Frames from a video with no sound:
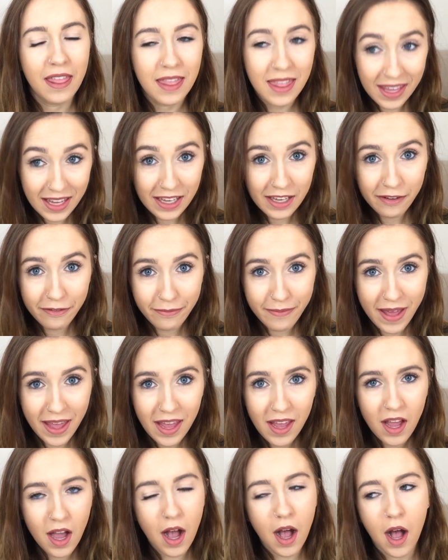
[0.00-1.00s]
think of
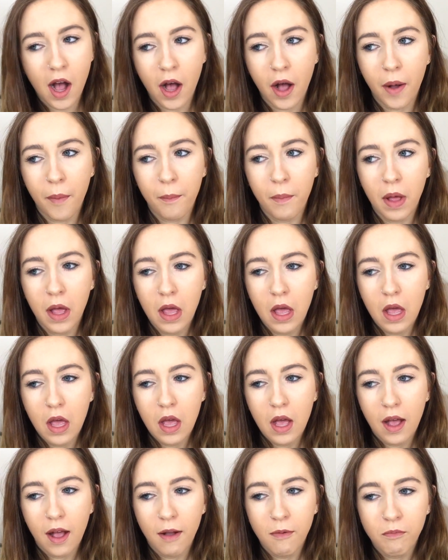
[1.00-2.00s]
me,
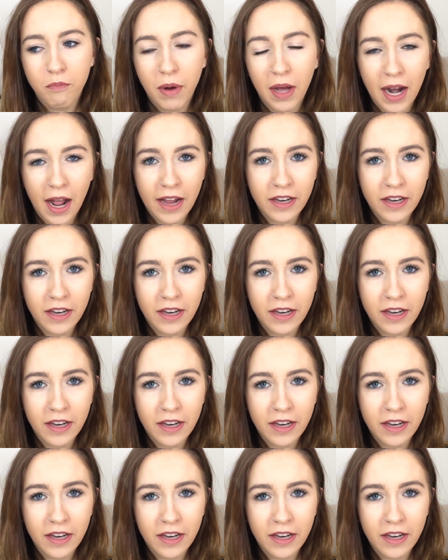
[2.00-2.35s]
but